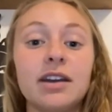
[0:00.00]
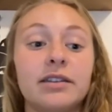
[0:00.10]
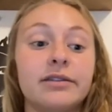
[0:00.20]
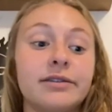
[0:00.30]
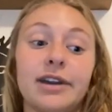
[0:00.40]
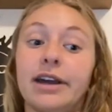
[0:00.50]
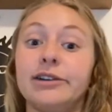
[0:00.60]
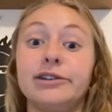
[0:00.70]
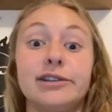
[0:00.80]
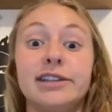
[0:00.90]
and I
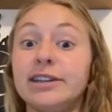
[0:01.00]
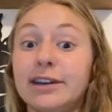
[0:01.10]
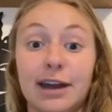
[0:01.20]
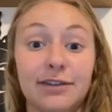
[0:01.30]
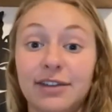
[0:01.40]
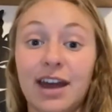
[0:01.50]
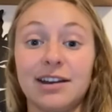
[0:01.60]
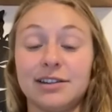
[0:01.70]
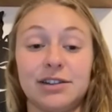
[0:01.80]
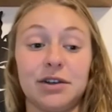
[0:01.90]
just didn't have that
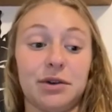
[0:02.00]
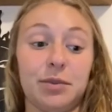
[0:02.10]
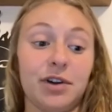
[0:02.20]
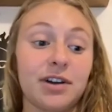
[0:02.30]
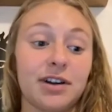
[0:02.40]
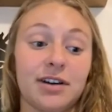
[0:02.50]
at Stony Brook.